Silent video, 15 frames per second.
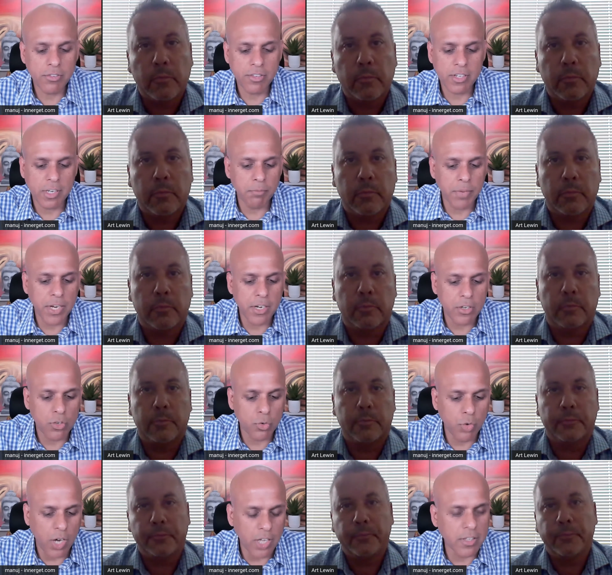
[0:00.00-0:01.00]
Speaker 1: it compare
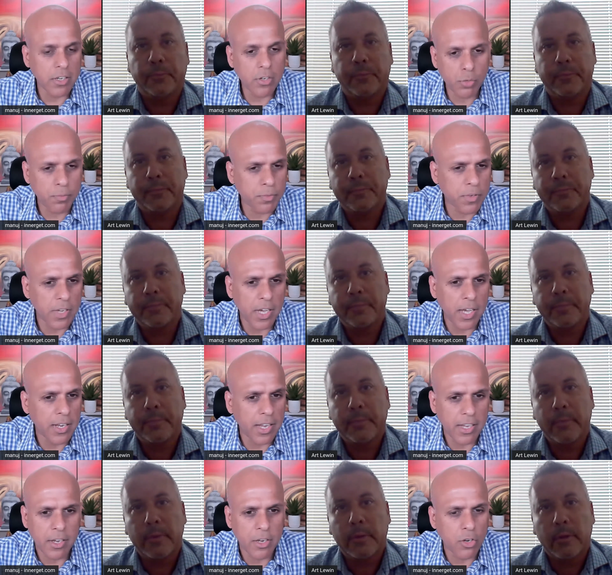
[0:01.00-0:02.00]
to other groups uh,
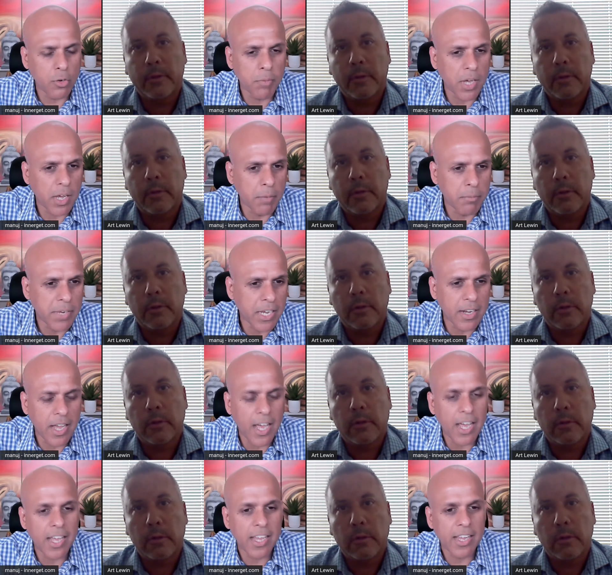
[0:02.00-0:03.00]
like you know uh,
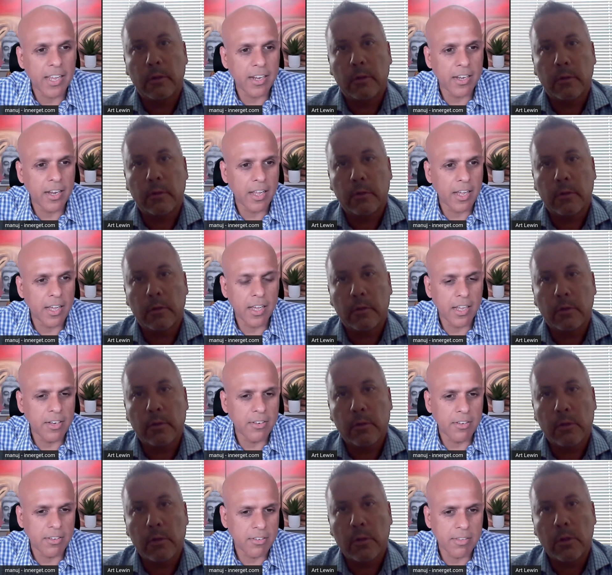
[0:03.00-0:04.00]
BNI and uh,
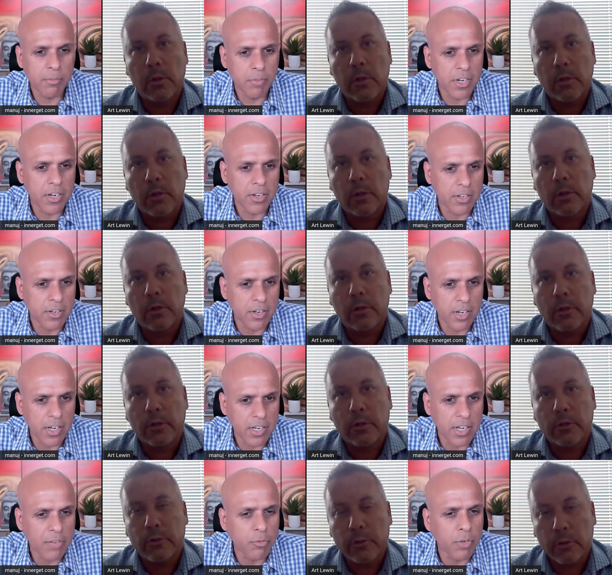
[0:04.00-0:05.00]
and similar uh,
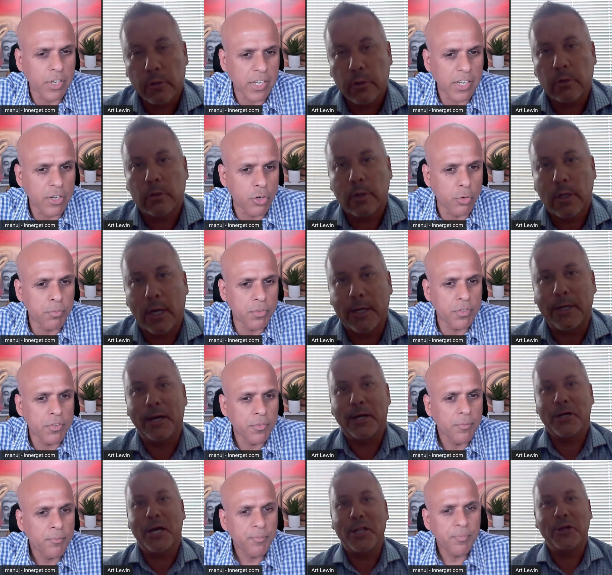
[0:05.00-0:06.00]
networking groups?
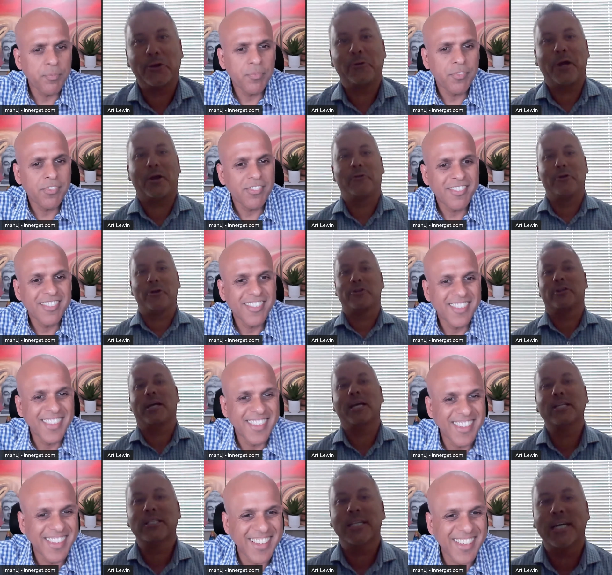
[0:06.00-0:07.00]
Speaker 2: Another great
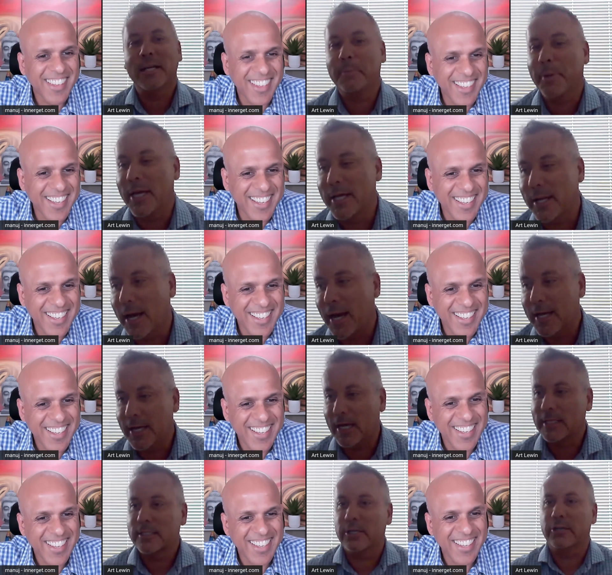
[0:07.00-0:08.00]
question. I studied BNI
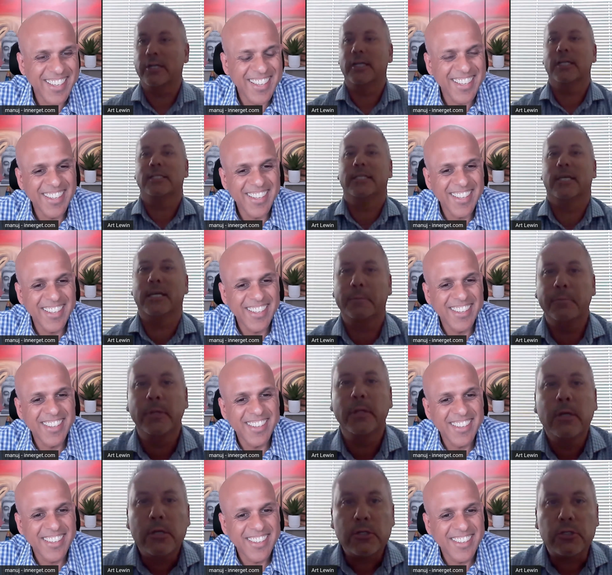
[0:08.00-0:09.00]
and I studied
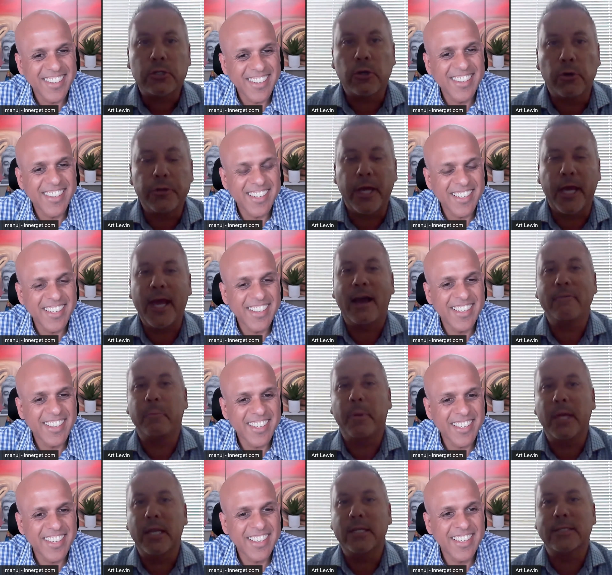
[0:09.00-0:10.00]
Tip. so they
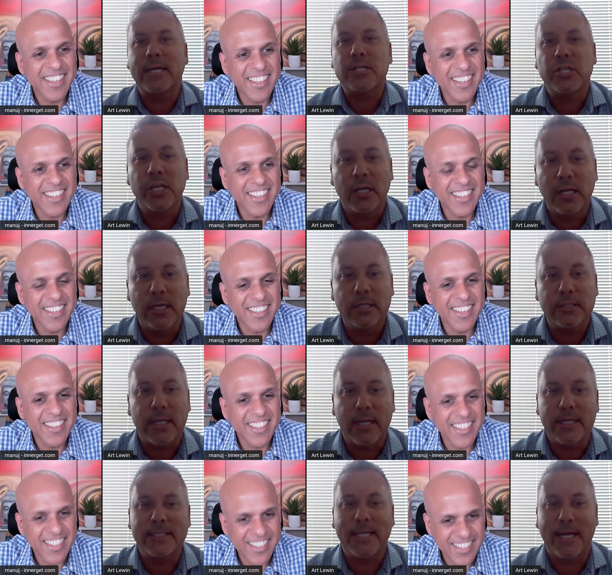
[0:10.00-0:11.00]
have meetings at
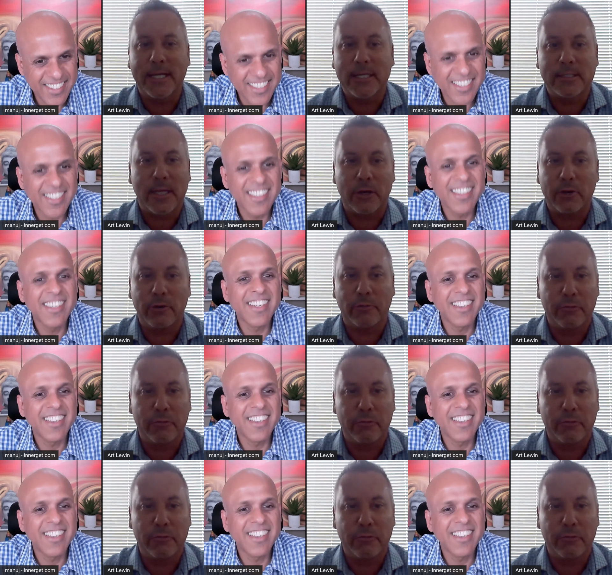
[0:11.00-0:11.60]
Chili's and at Denny's. I don't know